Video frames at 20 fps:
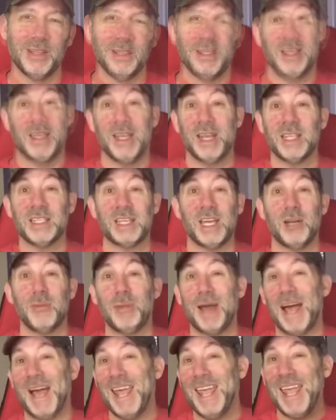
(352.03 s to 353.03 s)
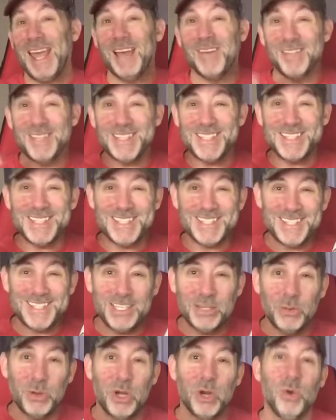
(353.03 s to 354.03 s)
The next item, I have
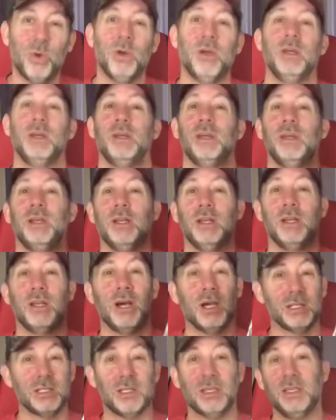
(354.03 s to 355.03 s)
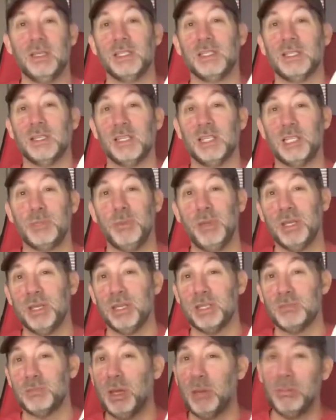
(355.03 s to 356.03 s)
zero cost of goods into this
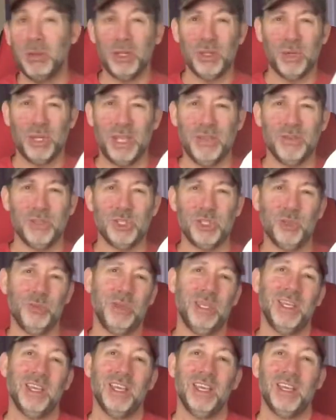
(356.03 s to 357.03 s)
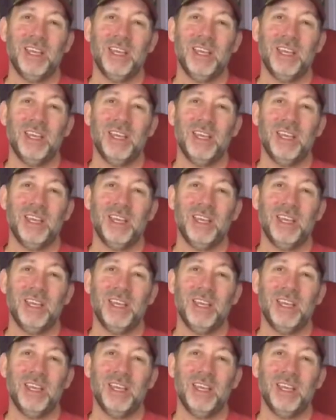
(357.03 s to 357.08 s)
because my mother gave it to me.